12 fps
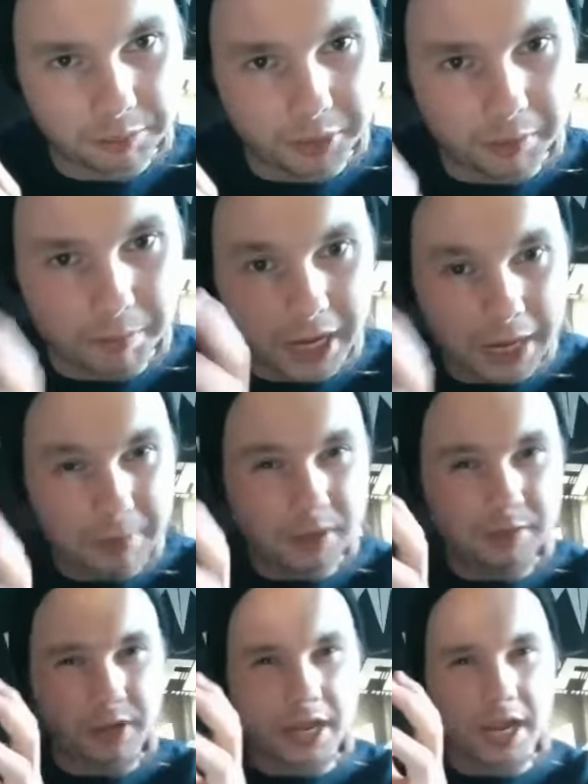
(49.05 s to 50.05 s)
But maybe
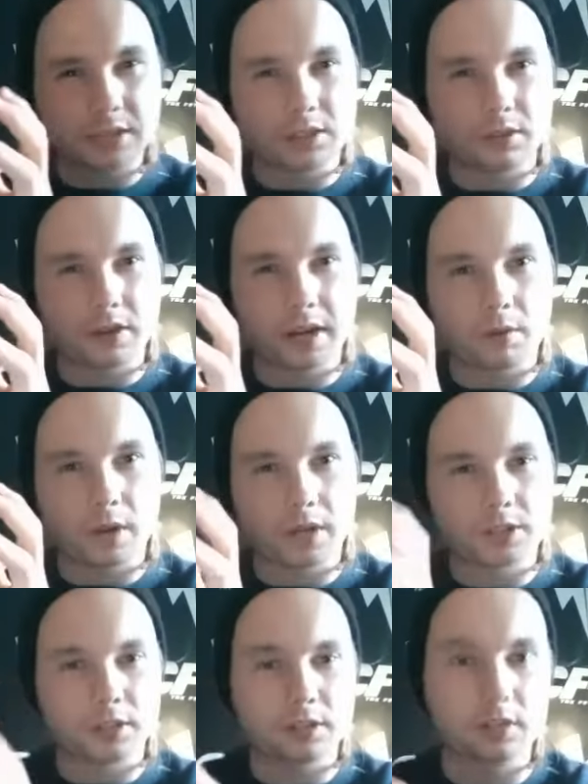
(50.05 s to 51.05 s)
if I ask the right
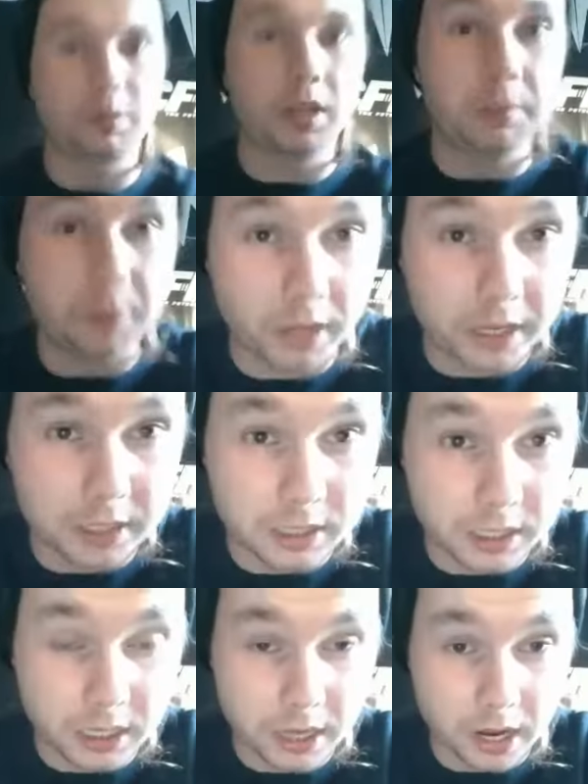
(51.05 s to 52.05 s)
questions to people like
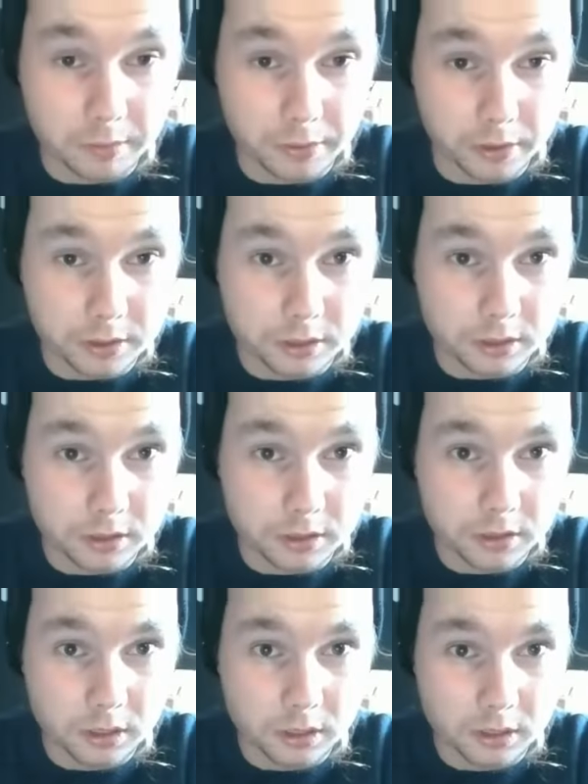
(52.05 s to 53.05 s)
Ziggy Alberts,
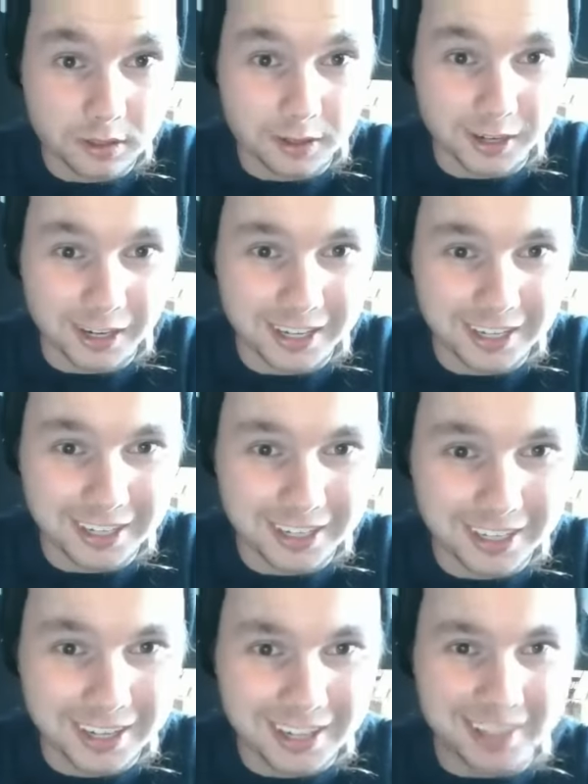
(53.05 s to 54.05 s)
right,
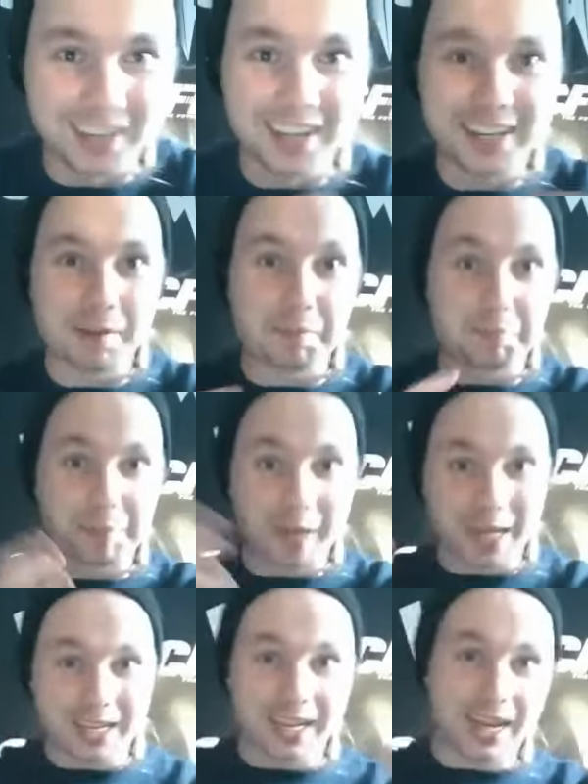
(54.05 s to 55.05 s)
then I can
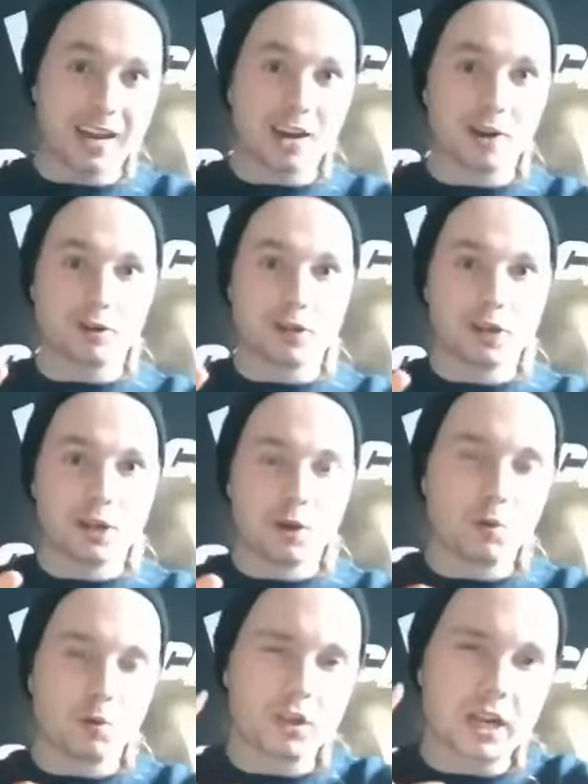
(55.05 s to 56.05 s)
pick out
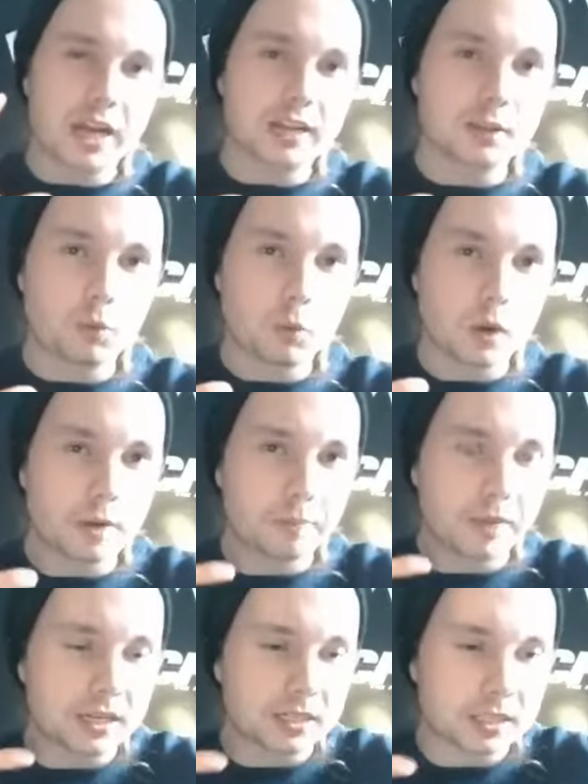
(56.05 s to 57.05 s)
kind of what
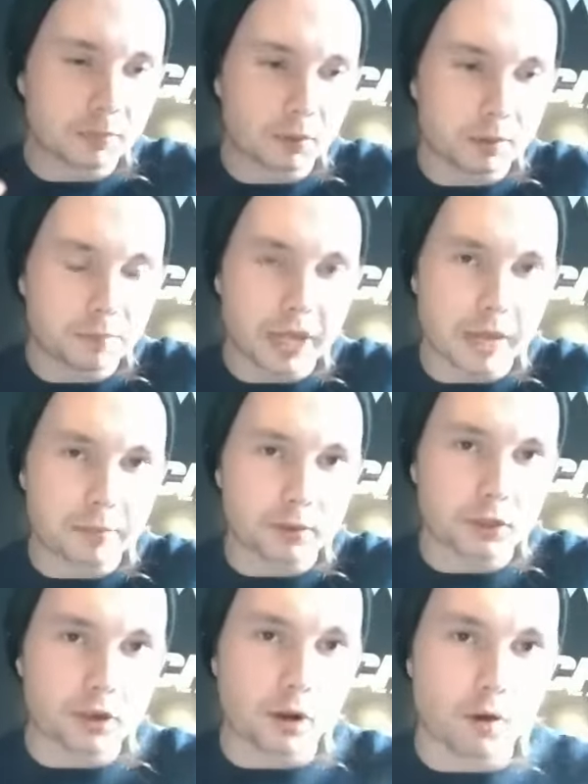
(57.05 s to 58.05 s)
makes someone be able
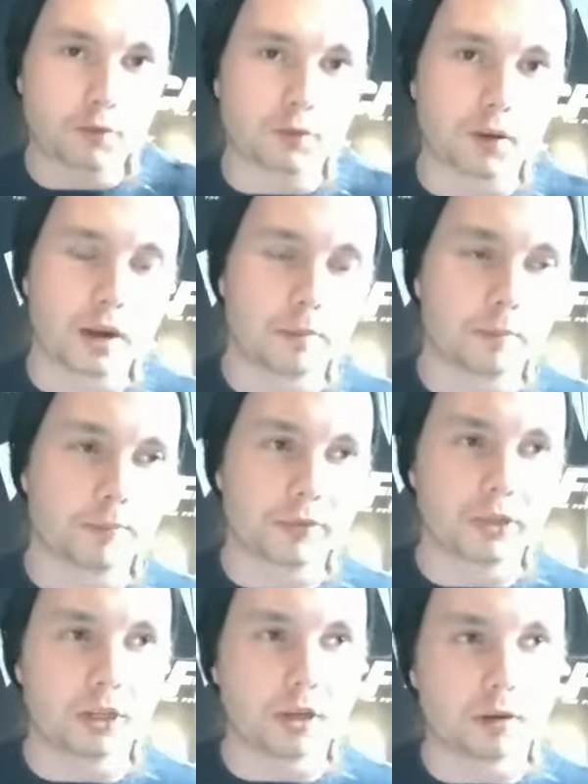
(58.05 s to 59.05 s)
to go from,
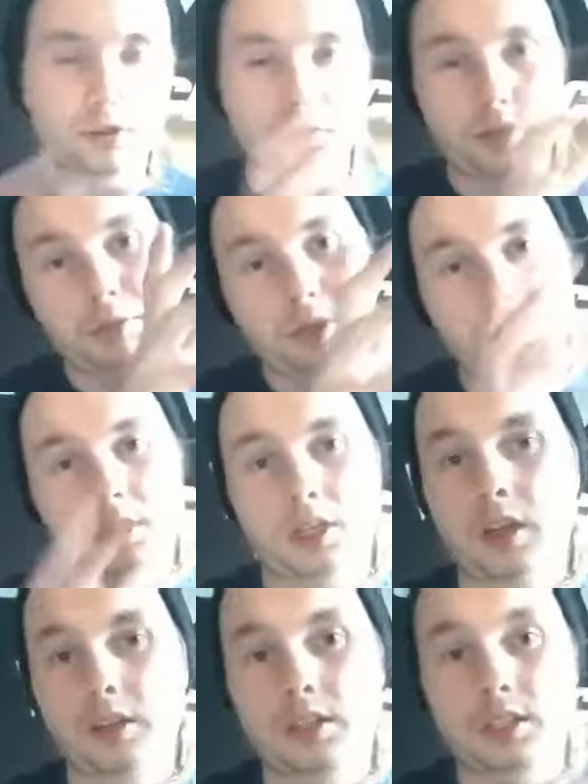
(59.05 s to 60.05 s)
doing music
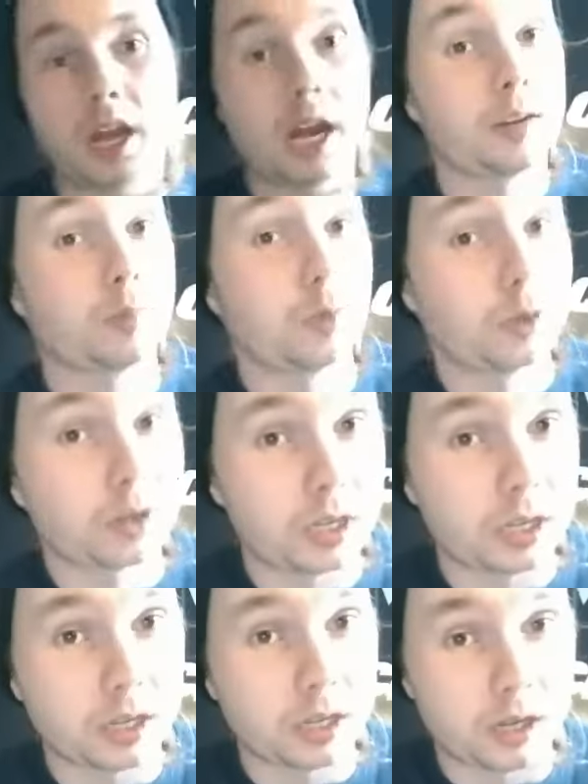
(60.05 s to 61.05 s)
on the side and
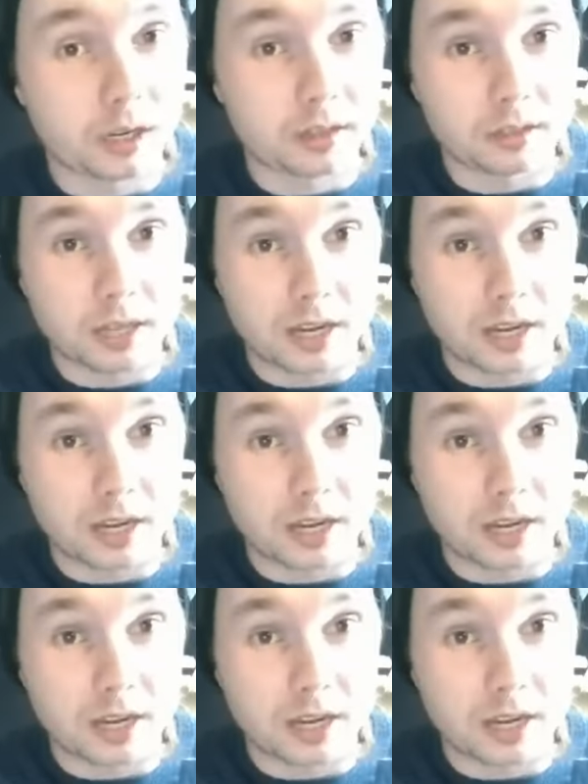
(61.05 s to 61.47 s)
working on